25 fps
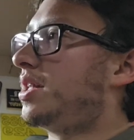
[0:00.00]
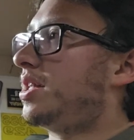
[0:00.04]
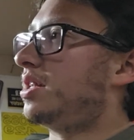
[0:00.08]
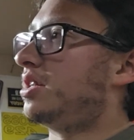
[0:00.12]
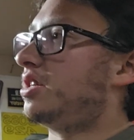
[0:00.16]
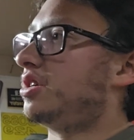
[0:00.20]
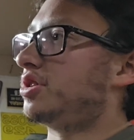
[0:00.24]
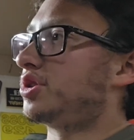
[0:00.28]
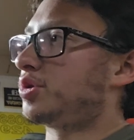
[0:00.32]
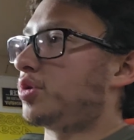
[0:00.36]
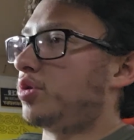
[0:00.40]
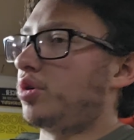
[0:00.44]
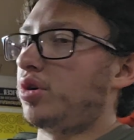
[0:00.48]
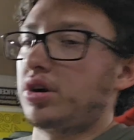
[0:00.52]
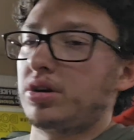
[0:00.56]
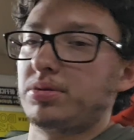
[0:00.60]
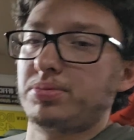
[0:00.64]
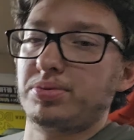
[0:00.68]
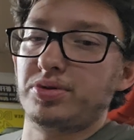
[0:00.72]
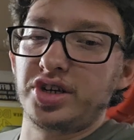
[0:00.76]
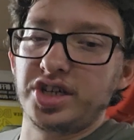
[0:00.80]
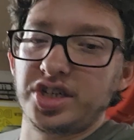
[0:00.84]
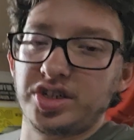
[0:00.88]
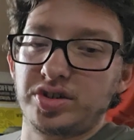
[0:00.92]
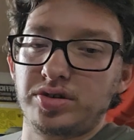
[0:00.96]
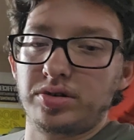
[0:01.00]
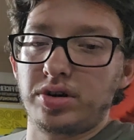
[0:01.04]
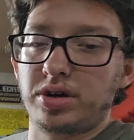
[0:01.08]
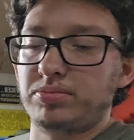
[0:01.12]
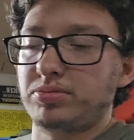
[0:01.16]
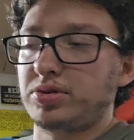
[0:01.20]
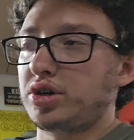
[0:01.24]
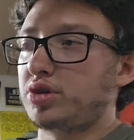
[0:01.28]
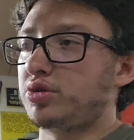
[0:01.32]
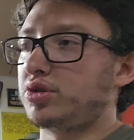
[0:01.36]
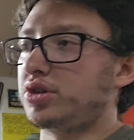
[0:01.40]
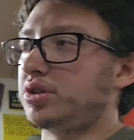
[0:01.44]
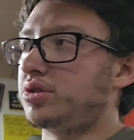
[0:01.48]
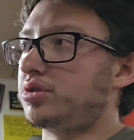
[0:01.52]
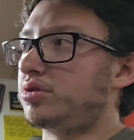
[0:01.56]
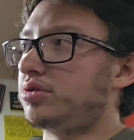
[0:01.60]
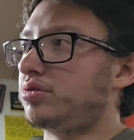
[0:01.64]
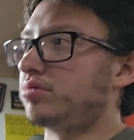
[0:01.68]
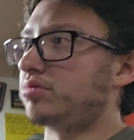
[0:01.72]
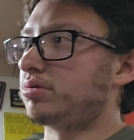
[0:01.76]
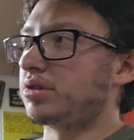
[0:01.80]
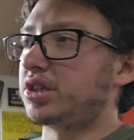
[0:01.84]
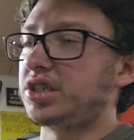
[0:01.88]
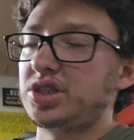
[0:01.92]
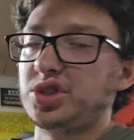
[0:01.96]
This carburetor, I'm going to
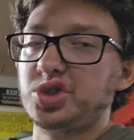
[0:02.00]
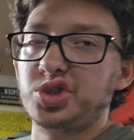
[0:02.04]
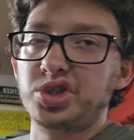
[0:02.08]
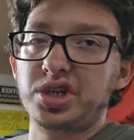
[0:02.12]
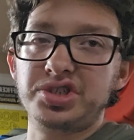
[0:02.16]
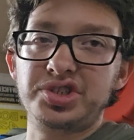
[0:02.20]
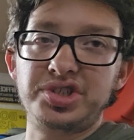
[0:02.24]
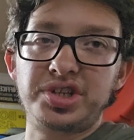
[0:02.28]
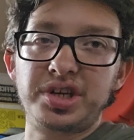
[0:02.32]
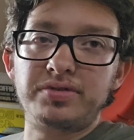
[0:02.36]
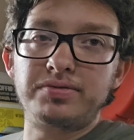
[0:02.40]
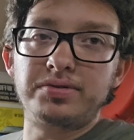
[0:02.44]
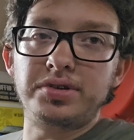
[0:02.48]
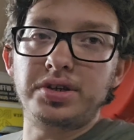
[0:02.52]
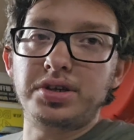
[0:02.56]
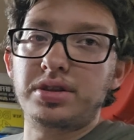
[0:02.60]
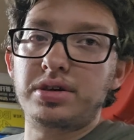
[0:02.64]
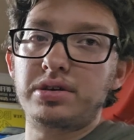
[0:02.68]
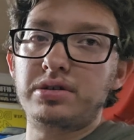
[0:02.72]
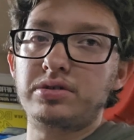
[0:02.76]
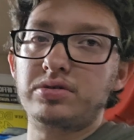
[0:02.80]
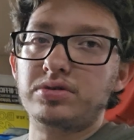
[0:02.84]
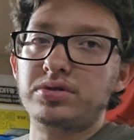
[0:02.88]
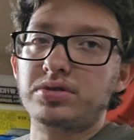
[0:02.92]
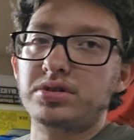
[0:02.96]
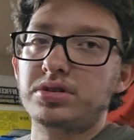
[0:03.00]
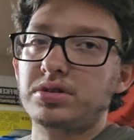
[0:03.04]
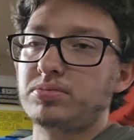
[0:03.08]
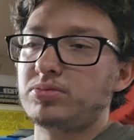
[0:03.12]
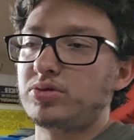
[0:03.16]
readjust everything on it.